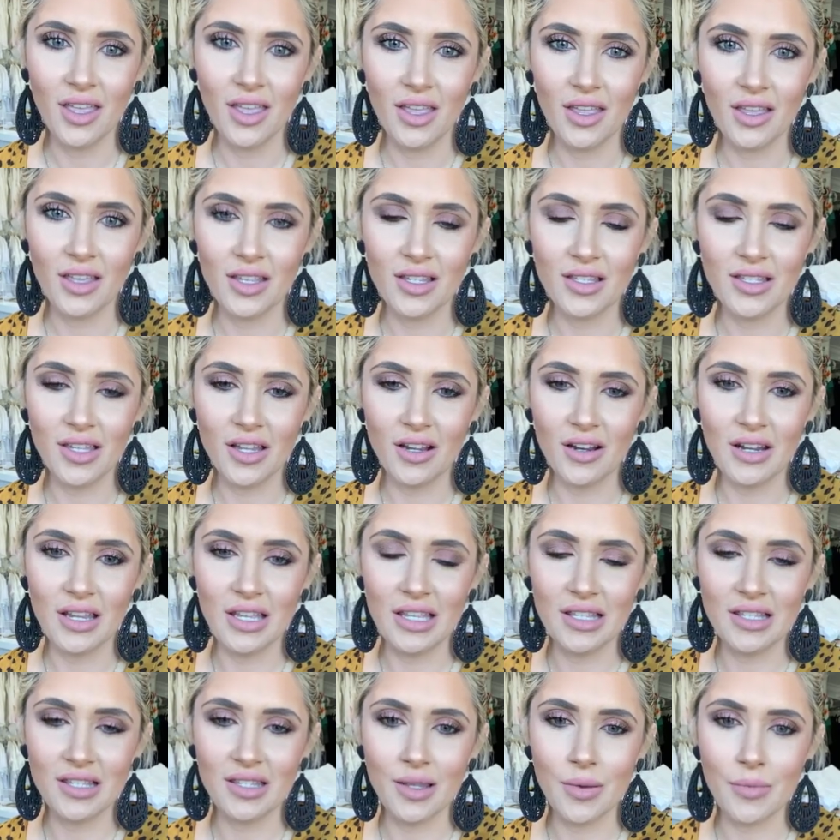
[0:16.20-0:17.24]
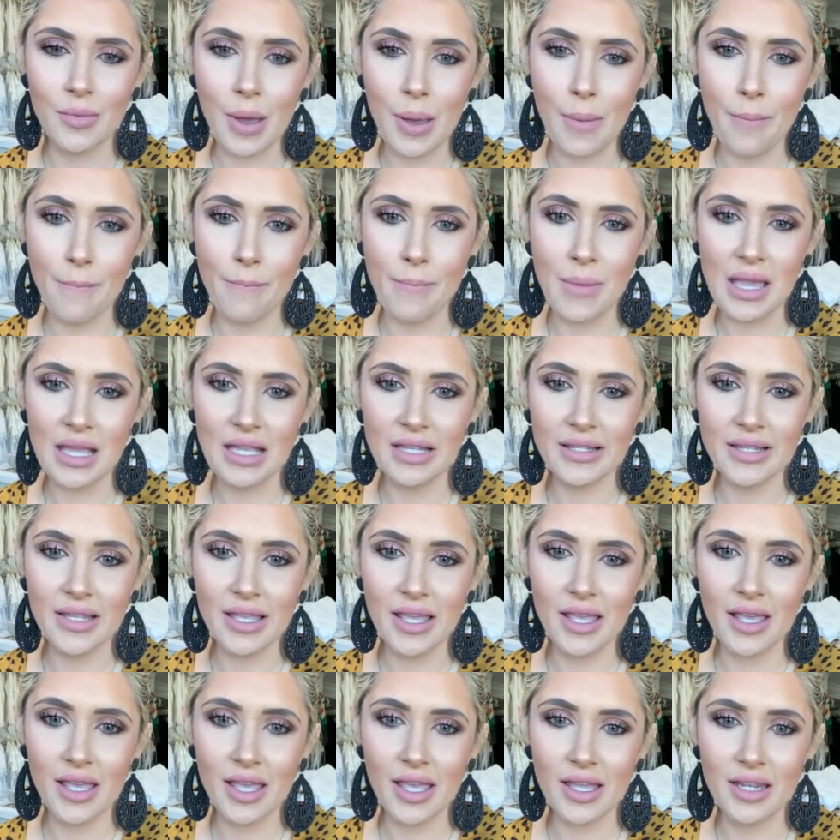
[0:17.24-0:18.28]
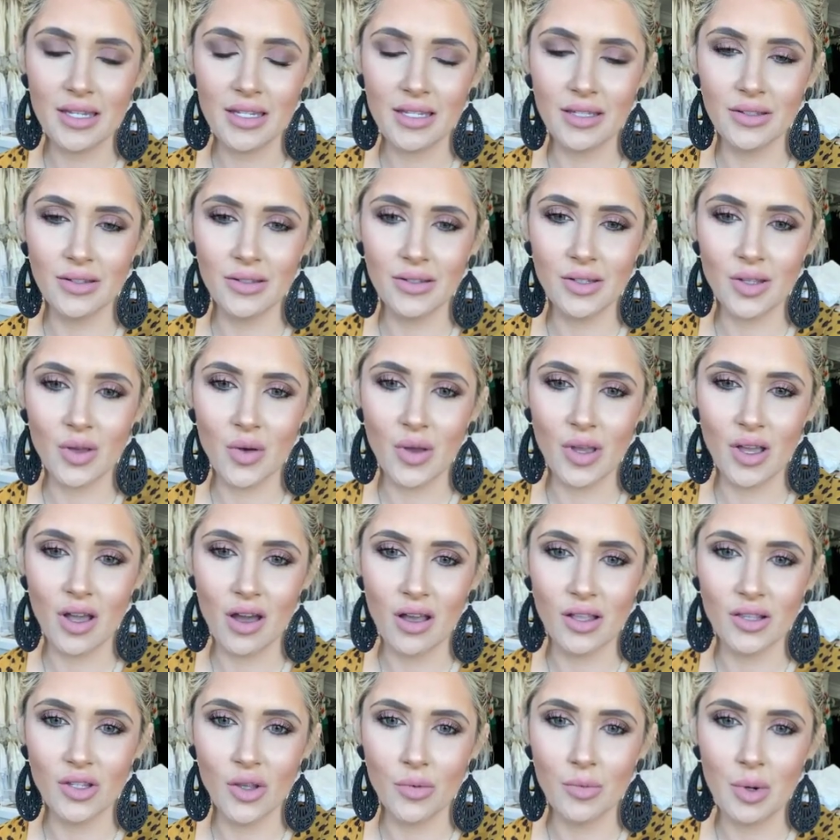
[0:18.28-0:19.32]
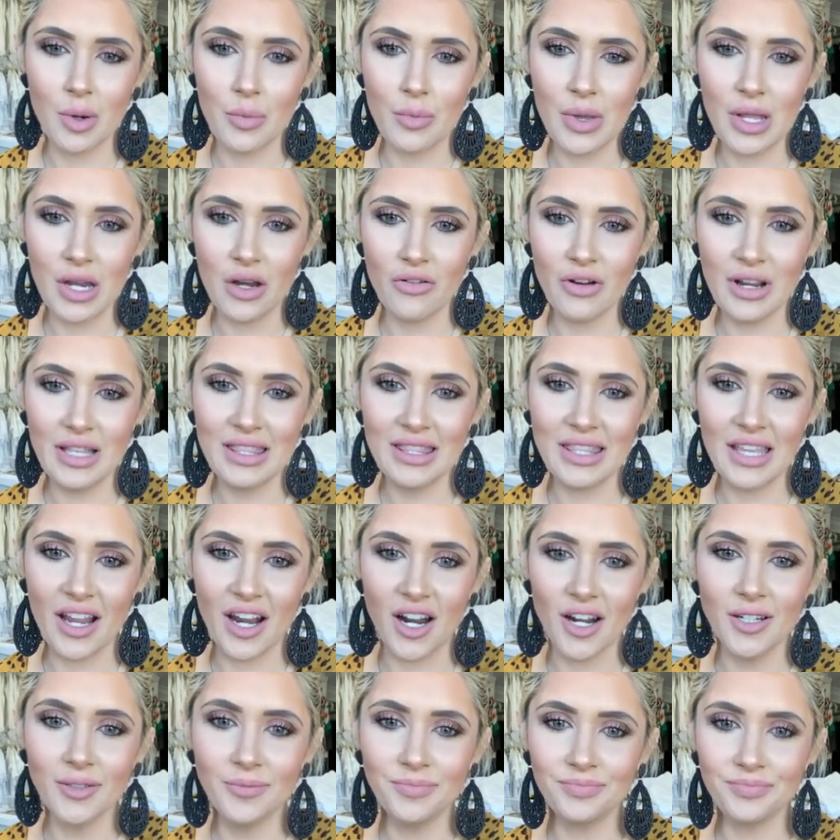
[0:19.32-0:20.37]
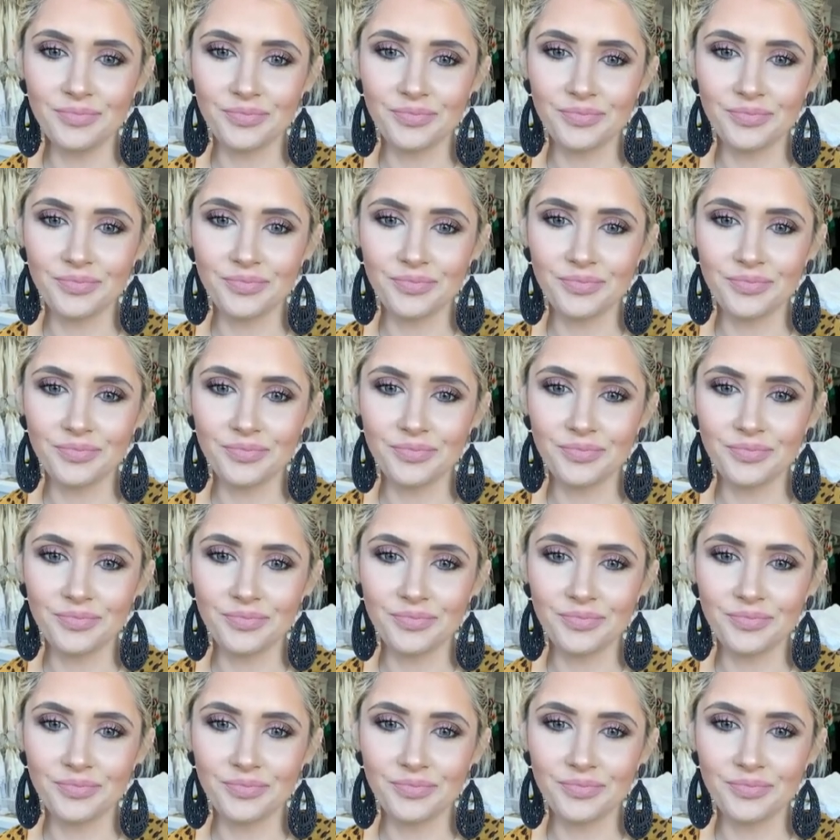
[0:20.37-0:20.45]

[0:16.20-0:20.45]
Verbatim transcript: because there is some amazing deals going on. So I'm going to pin it right there.